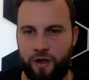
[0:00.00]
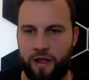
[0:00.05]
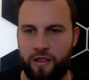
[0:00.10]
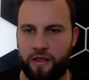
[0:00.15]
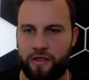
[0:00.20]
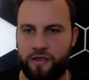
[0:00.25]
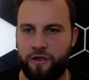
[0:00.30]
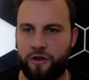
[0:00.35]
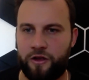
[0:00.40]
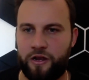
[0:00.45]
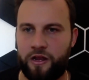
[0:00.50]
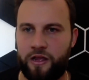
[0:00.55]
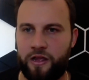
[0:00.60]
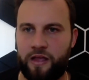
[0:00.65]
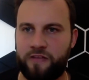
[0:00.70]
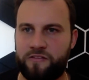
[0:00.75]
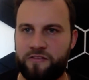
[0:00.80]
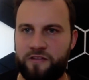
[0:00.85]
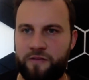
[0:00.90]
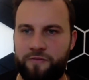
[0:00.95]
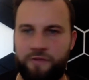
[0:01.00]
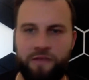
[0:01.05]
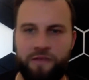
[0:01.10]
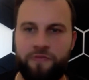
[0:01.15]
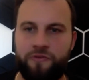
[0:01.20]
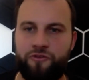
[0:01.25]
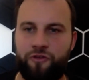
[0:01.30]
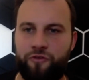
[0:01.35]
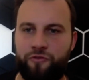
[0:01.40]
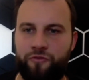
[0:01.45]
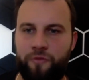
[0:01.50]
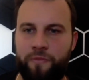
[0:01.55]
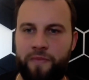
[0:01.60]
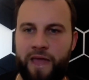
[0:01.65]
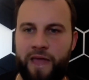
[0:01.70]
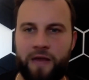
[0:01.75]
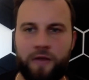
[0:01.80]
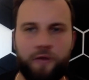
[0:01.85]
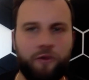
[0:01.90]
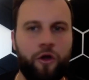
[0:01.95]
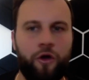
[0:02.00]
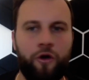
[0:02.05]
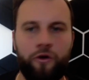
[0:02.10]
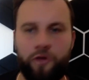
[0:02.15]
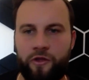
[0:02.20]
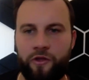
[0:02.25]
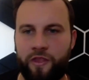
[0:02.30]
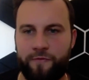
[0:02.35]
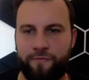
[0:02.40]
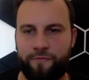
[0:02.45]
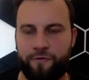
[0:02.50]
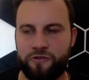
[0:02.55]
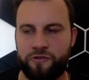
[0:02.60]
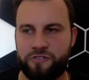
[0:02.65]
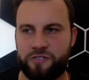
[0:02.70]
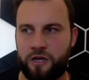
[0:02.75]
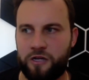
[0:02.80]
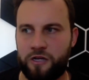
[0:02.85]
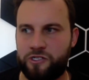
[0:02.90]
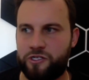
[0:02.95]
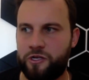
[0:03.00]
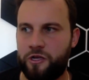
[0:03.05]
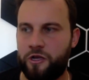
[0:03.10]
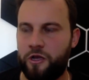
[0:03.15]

Like you're going to get stuff even just from that alone on that first touch.